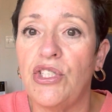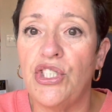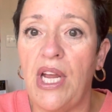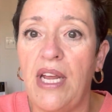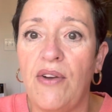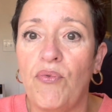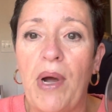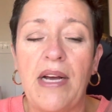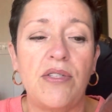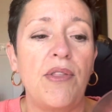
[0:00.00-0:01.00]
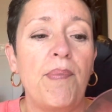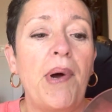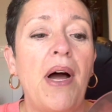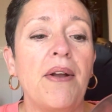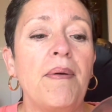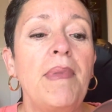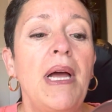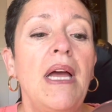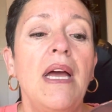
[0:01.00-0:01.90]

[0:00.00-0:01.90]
shade of wax on the bottom.